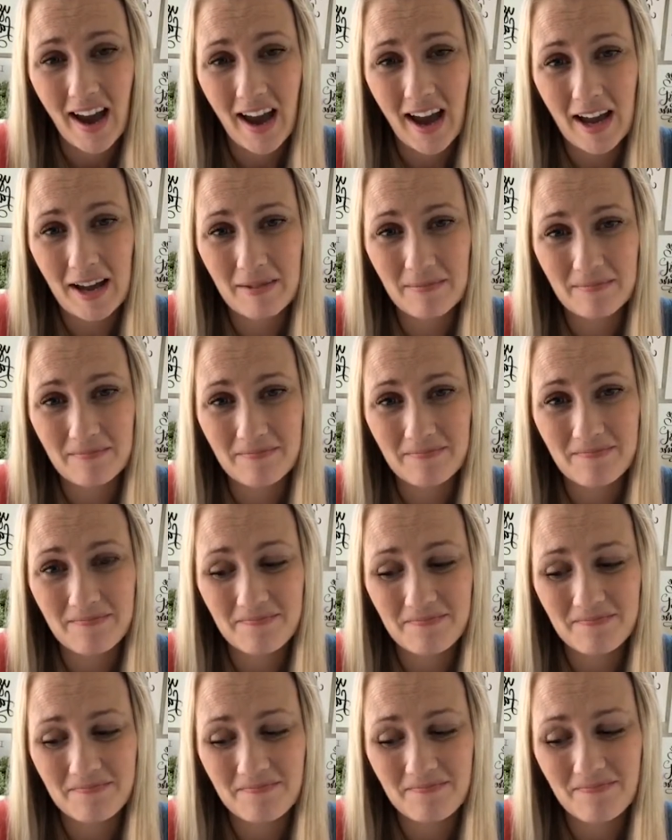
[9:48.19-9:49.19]
And
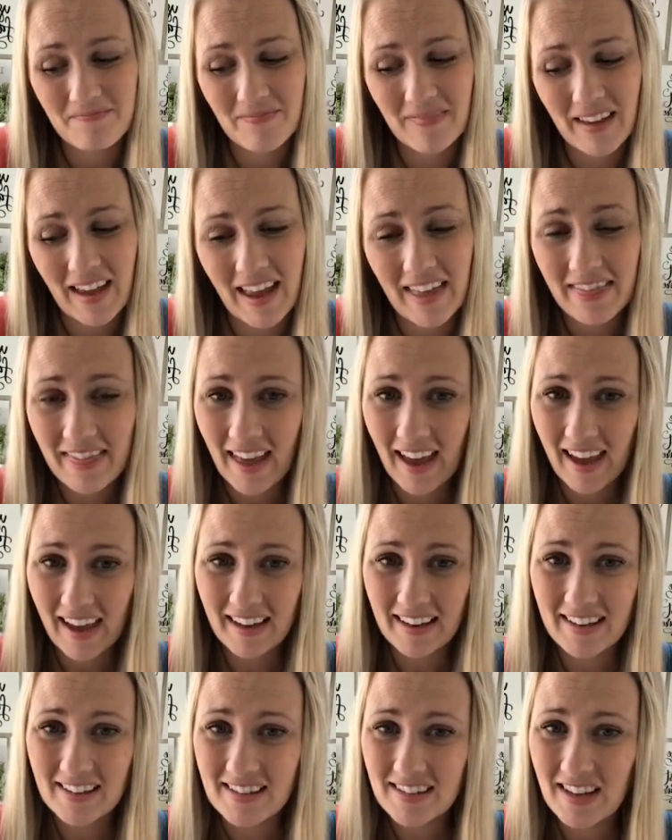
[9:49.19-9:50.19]

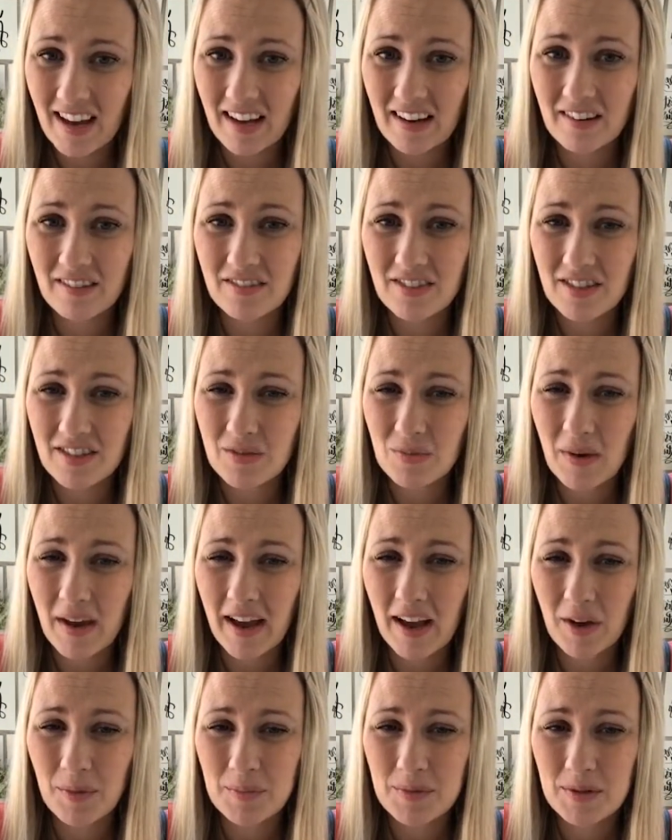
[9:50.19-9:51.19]
that is kind of just
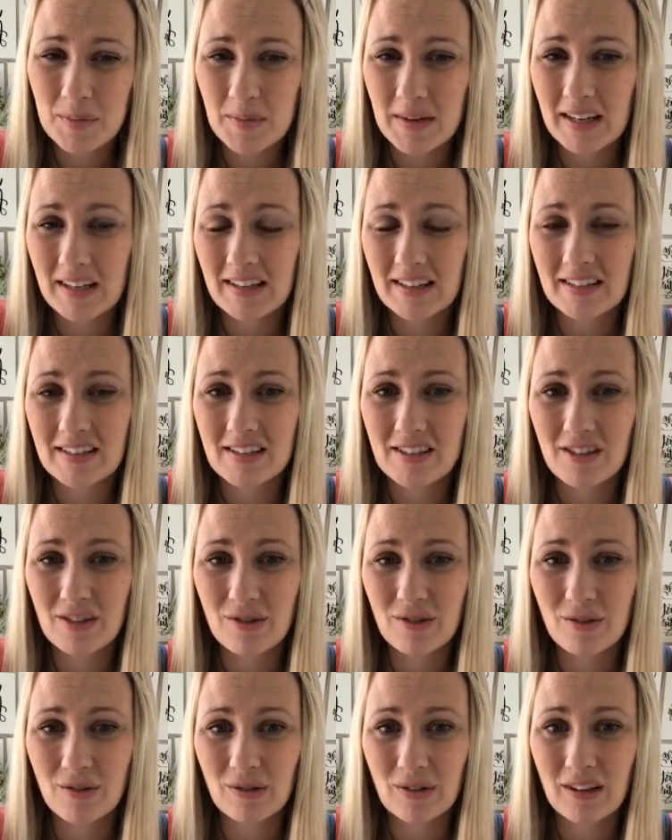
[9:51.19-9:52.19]
what helps me
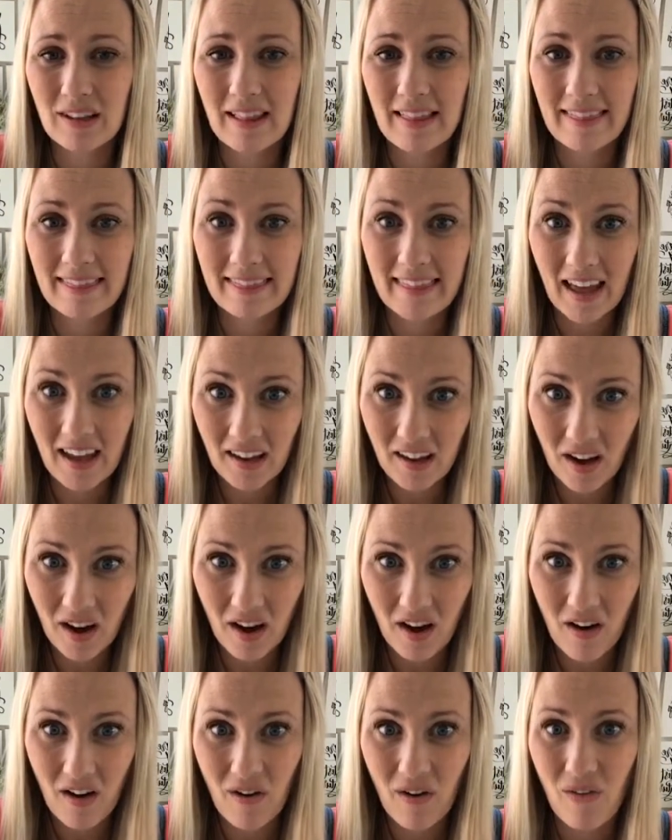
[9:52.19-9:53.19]
to let
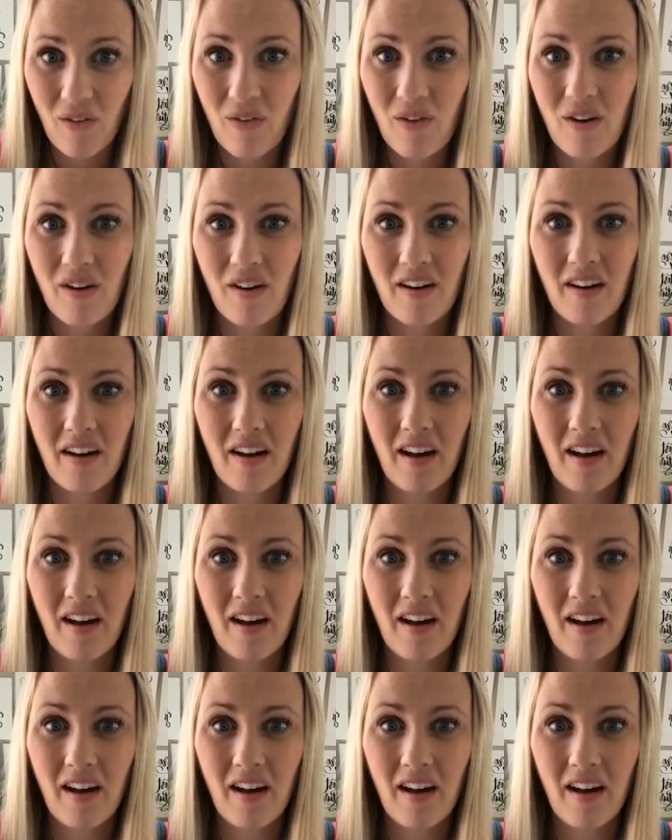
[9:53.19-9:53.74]
go